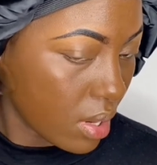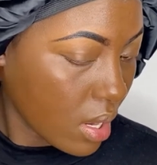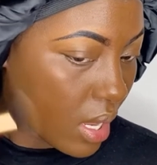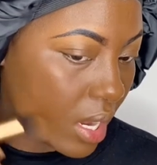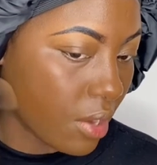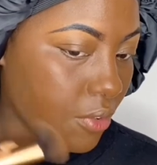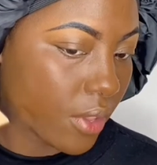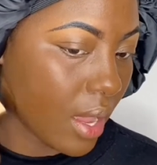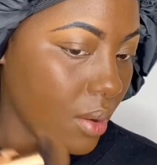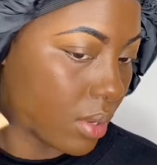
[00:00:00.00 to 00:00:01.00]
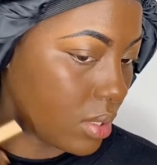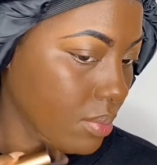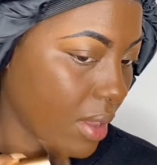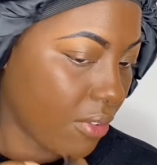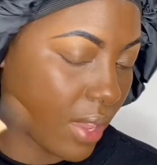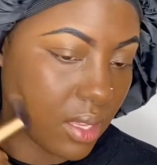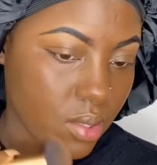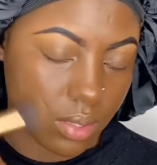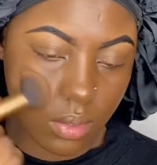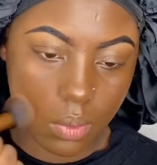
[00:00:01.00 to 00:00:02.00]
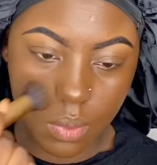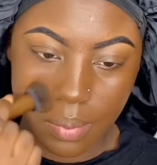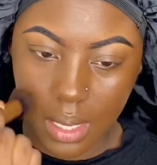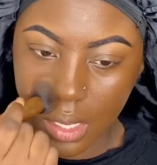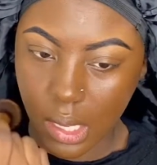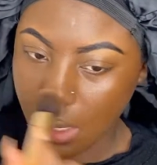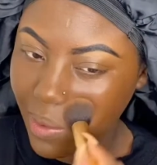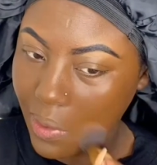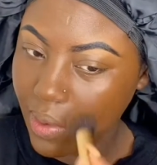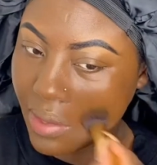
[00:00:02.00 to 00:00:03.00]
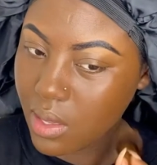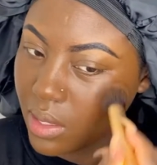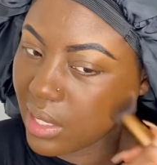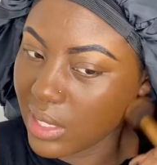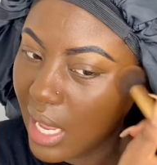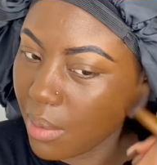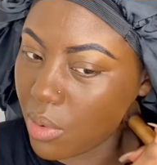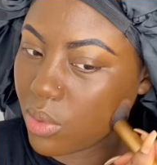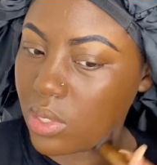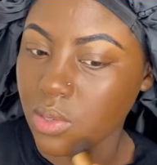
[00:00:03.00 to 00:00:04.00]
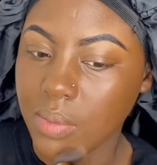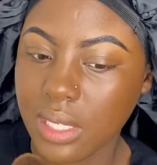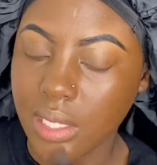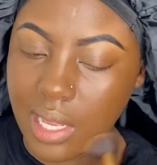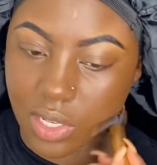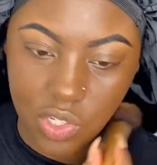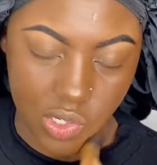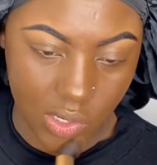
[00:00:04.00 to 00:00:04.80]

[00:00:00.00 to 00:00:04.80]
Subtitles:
In a few hours, my face will be the same. It will still be snatched.